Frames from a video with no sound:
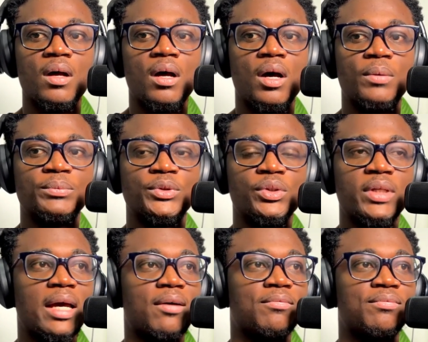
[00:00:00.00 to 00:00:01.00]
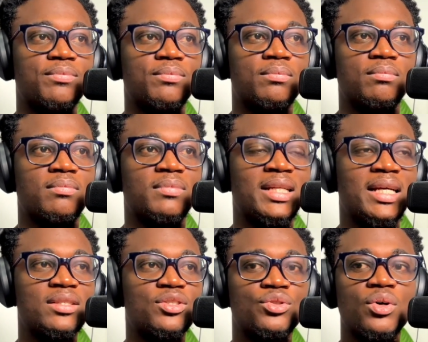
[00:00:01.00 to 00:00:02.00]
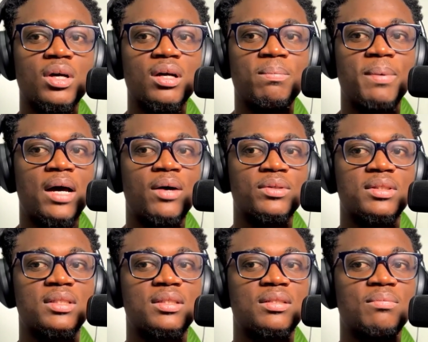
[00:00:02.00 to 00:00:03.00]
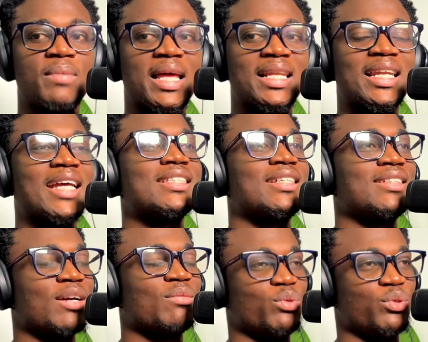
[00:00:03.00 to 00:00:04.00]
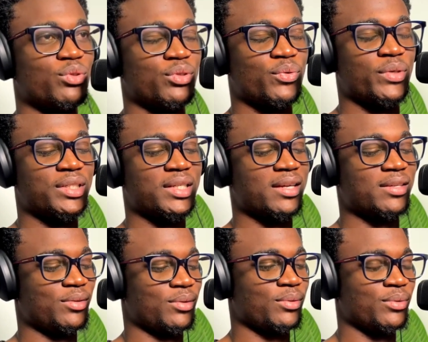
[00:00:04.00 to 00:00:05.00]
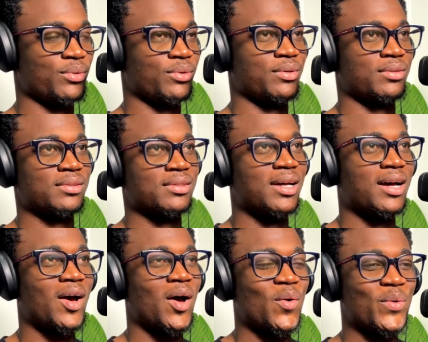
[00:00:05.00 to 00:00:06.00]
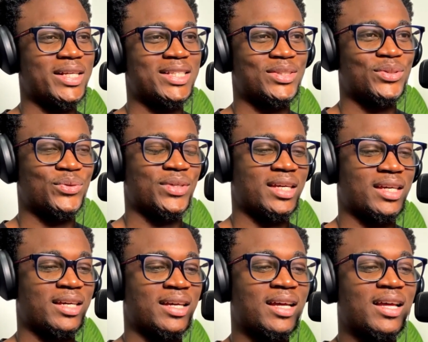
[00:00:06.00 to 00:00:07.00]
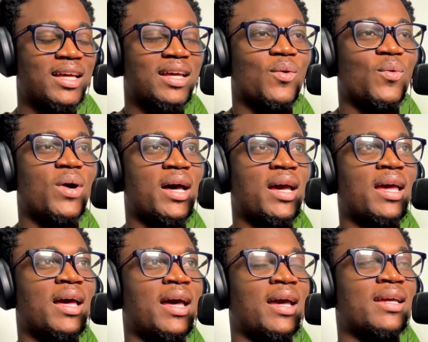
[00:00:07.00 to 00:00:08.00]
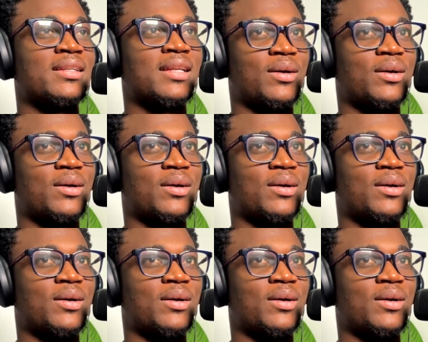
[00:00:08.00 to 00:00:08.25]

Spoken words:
So yeah, let's talk about my light and dark mode story, which I know you're waiting to hear. Why I